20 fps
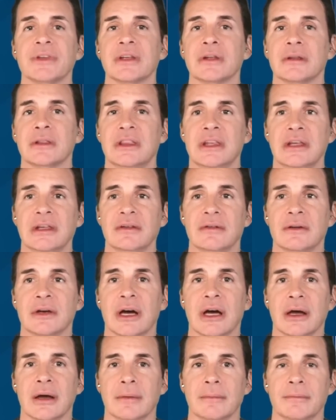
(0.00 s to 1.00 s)
the
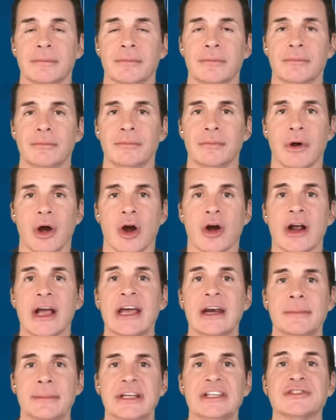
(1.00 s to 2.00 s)
uh, our
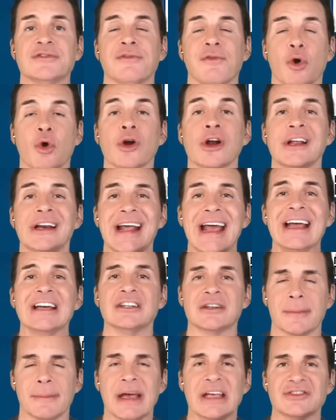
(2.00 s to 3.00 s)
enemies, foreign and
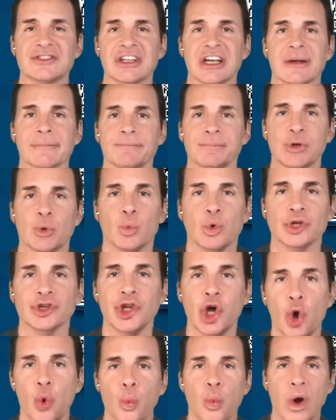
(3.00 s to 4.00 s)
domestic, will
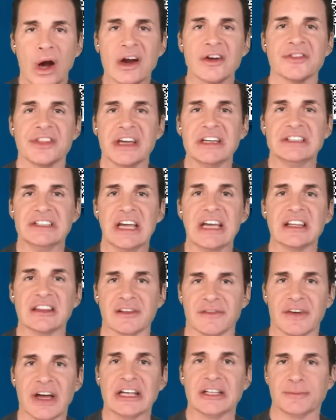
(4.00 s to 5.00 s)
know where they take the
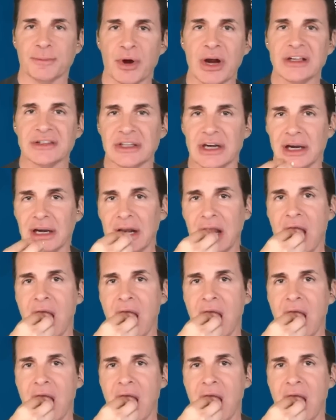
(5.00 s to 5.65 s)
vice president.